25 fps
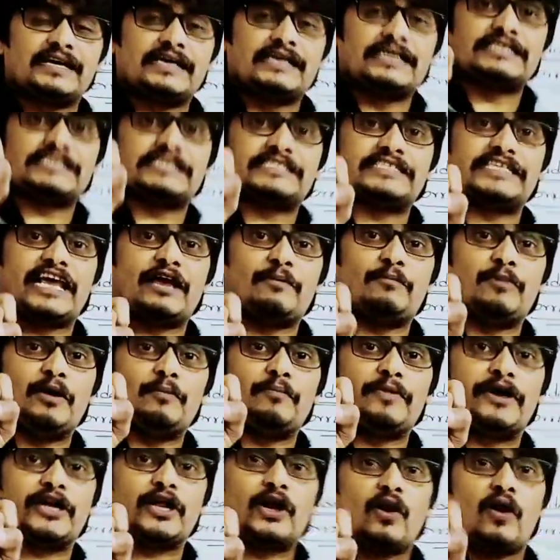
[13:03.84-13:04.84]
stable
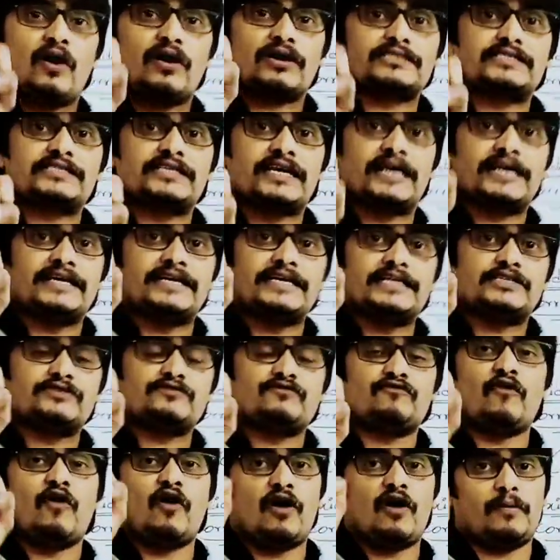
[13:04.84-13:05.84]
metal oxide is
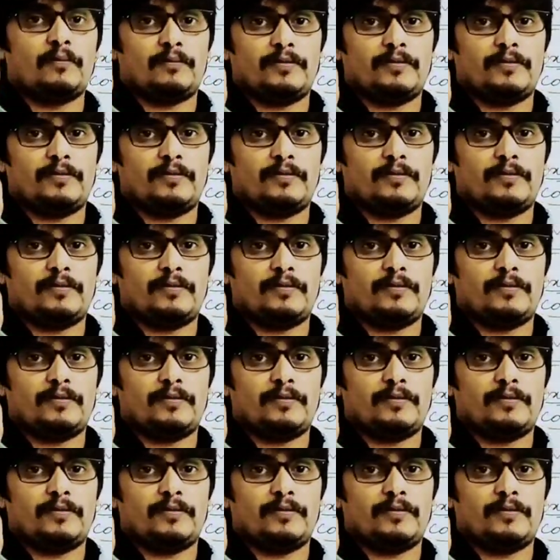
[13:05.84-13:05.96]
formed.